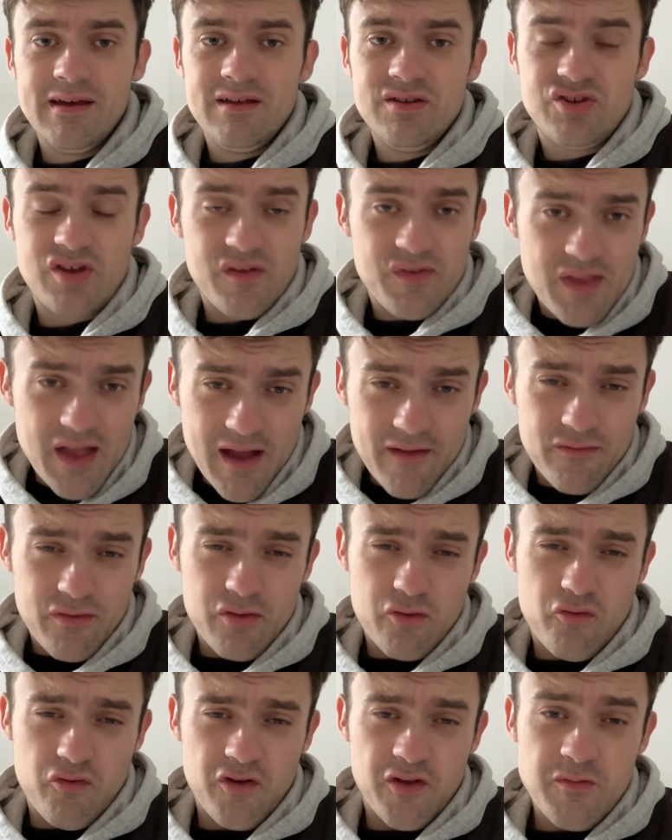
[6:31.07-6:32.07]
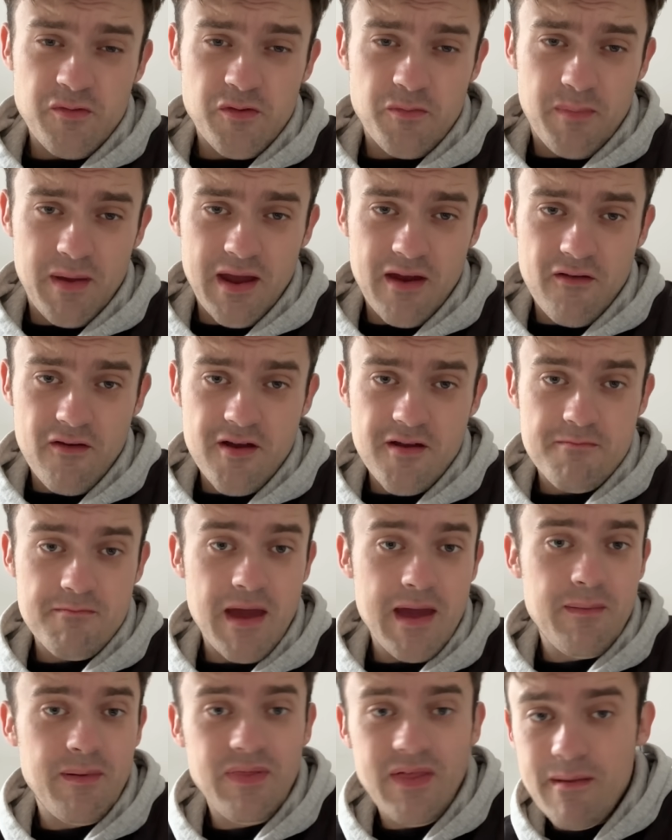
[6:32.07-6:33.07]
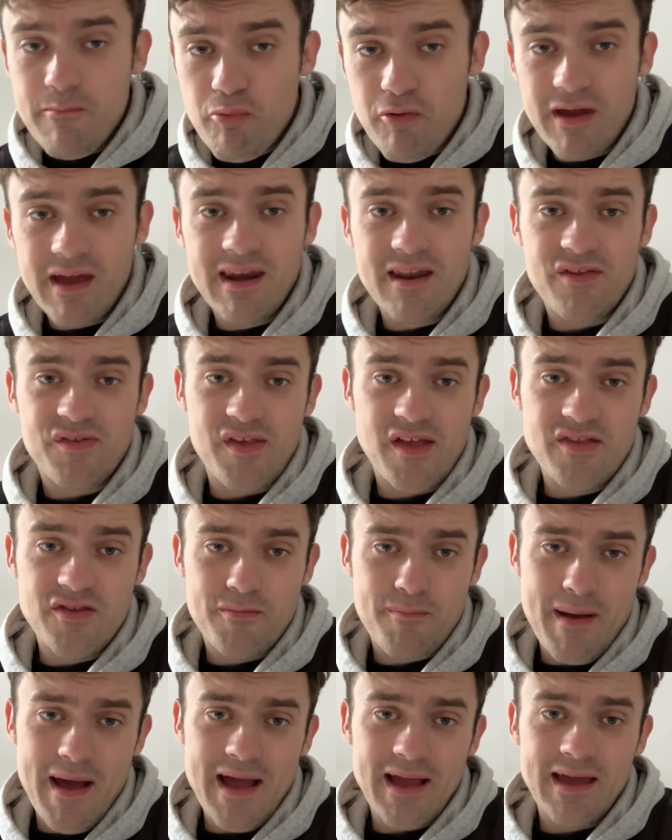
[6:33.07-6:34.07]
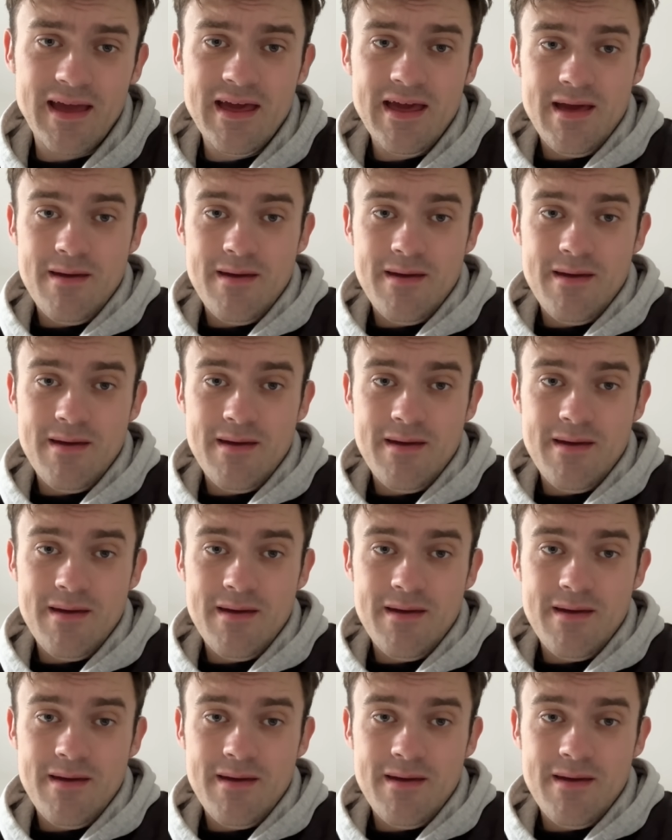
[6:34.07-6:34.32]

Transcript: just after the Christmas period. Maybe they bring in a centre back.